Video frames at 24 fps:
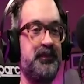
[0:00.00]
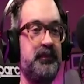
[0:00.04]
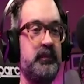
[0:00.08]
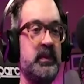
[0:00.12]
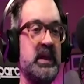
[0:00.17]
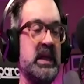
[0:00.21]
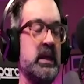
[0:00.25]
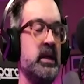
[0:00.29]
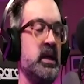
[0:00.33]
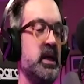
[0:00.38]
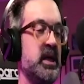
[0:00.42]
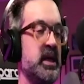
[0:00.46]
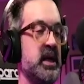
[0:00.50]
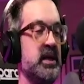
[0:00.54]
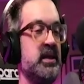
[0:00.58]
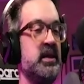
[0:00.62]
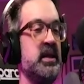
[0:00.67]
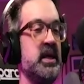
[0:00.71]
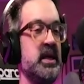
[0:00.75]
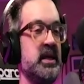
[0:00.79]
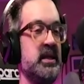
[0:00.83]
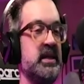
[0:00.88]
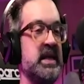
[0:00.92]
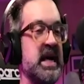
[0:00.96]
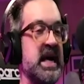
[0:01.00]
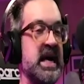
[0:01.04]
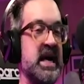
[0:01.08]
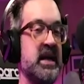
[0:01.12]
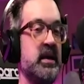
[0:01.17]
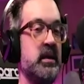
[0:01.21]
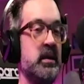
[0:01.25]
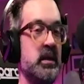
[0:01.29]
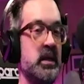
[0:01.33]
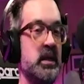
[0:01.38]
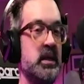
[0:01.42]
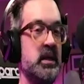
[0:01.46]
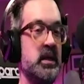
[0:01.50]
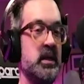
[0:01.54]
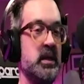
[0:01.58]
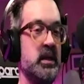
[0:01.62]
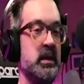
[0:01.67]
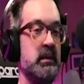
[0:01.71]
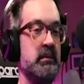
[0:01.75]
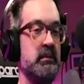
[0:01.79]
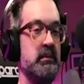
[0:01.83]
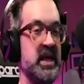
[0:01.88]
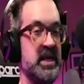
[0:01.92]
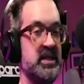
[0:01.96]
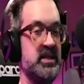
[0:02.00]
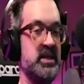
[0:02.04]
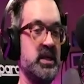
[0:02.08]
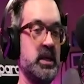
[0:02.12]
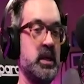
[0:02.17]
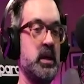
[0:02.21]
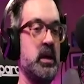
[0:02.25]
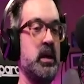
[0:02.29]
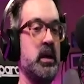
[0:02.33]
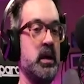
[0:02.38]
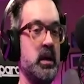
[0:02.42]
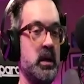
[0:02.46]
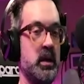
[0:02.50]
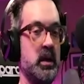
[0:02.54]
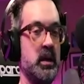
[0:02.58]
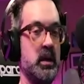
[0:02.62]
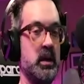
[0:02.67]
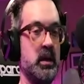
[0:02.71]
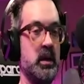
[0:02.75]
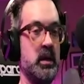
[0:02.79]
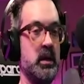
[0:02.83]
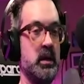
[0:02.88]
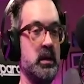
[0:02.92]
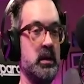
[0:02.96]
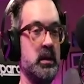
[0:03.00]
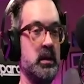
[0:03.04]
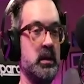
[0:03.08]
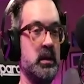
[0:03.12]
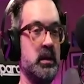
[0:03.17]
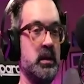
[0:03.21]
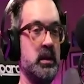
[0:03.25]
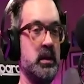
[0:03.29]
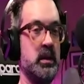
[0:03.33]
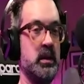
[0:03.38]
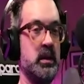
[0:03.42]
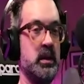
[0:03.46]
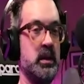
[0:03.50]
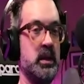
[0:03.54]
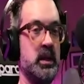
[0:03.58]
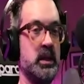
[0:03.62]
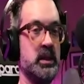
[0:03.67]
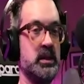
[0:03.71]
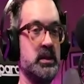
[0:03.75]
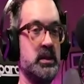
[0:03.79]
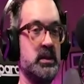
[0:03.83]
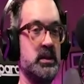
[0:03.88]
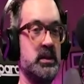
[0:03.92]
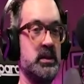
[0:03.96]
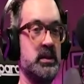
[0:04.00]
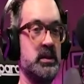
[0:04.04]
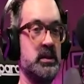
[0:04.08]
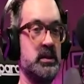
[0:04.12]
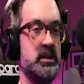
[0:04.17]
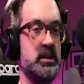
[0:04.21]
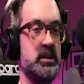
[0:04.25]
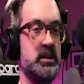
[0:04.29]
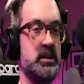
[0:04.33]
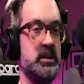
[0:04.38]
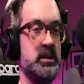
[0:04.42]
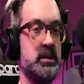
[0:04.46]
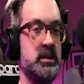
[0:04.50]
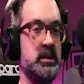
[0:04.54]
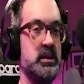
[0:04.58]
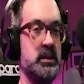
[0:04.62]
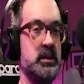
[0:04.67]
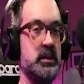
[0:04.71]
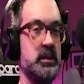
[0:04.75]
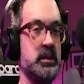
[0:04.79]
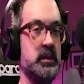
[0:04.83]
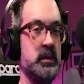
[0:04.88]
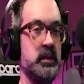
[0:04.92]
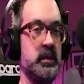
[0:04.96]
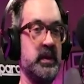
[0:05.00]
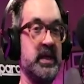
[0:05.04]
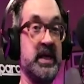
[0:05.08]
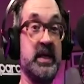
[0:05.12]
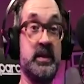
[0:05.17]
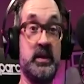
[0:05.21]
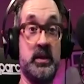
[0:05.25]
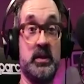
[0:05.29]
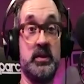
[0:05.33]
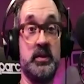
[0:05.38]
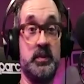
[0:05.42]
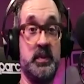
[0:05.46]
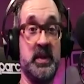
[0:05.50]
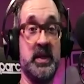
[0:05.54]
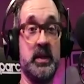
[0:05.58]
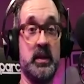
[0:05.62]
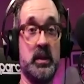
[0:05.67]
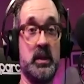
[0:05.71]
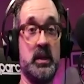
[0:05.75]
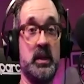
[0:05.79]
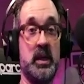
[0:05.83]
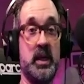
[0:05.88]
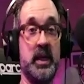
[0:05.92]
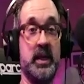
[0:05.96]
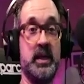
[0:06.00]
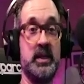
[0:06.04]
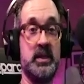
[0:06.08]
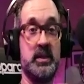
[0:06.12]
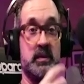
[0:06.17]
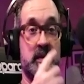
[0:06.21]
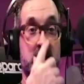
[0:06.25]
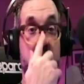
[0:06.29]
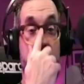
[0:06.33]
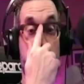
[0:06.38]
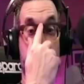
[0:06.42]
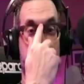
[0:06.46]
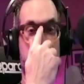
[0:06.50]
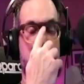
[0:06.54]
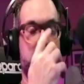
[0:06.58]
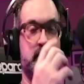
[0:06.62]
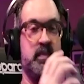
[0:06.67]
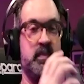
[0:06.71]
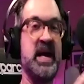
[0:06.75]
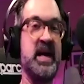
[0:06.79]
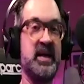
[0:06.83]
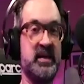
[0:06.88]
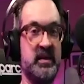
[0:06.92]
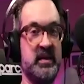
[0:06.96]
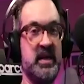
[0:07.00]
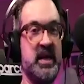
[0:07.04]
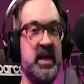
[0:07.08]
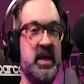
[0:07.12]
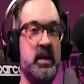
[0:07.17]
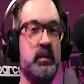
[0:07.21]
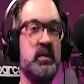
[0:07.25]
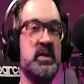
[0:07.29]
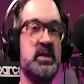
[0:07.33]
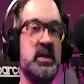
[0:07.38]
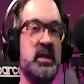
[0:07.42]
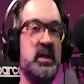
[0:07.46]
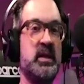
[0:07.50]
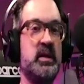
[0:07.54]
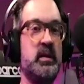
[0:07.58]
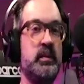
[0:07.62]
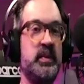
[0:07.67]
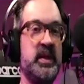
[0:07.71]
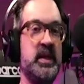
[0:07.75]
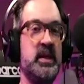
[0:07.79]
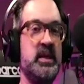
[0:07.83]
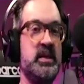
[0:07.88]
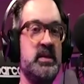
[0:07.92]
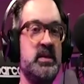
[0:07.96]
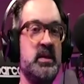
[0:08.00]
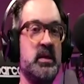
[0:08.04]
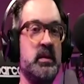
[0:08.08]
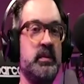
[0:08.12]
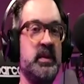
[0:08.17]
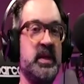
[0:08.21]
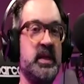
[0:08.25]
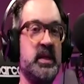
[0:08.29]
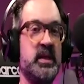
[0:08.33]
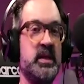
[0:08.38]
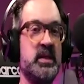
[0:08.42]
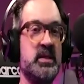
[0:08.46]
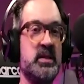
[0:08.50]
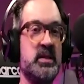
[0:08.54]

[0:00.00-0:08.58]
And I think that makes it harder uh, to get those bigger clients, right? But back then it was a little bit easier because